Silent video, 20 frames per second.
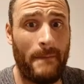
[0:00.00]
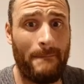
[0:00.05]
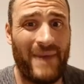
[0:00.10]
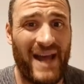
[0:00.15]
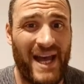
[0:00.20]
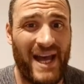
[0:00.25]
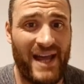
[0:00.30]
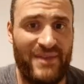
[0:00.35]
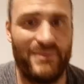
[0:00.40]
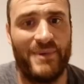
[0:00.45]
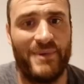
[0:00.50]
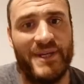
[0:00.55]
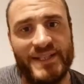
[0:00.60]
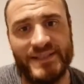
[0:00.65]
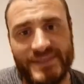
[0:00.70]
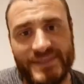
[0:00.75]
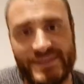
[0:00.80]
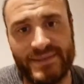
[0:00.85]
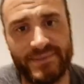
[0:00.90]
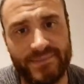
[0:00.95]

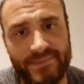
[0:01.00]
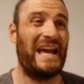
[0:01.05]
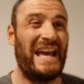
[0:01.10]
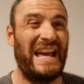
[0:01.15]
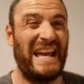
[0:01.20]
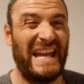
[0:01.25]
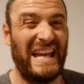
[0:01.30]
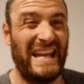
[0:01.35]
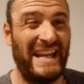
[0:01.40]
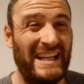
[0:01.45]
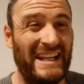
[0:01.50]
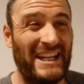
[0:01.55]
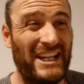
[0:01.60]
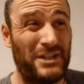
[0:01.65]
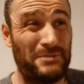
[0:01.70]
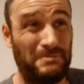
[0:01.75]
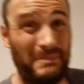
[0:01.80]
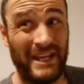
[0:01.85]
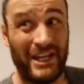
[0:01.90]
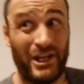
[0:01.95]
pathways.
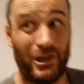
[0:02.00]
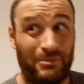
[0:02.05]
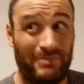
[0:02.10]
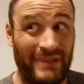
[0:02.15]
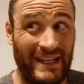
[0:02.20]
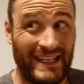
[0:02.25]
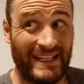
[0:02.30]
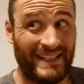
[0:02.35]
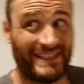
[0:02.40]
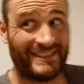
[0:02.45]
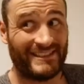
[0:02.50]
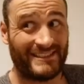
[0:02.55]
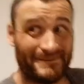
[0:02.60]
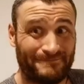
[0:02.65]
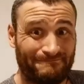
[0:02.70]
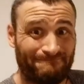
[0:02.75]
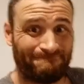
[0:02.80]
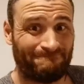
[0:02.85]
English, Peter, please.